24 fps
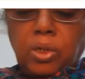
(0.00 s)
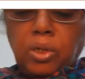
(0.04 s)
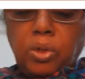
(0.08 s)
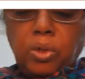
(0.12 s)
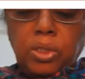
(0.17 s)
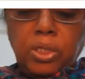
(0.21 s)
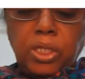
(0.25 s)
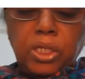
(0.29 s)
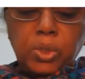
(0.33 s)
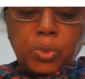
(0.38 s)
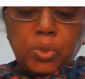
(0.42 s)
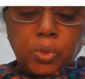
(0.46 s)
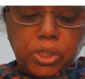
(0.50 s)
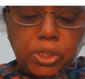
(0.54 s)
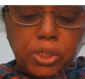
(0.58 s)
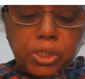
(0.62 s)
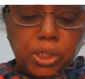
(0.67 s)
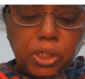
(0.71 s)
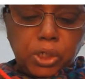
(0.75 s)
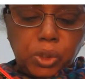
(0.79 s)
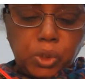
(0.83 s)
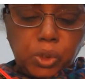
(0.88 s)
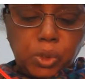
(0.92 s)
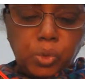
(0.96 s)
This
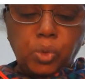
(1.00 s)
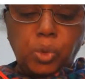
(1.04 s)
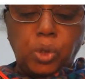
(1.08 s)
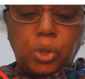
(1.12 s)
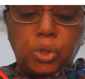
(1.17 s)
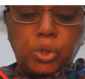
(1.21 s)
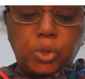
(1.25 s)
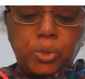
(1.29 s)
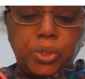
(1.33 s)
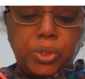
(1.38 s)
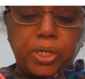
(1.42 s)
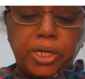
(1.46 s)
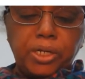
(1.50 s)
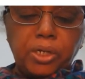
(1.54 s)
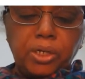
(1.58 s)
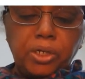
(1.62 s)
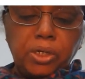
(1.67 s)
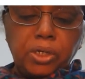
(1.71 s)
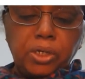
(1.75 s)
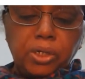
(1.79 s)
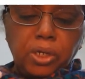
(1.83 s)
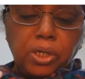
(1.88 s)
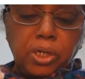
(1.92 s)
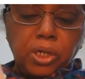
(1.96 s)
was true conjugate.
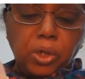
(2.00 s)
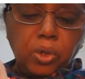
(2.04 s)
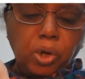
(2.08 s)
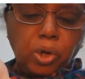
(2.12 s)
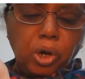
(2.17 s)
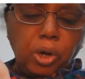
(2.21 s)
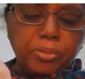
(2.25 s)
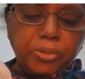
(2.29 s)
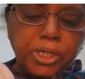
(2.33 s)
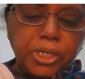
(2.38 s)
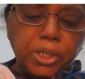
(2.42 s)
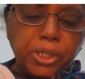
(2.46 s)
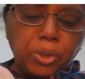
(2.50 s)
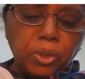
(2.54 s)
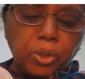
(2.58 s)
Now obstetric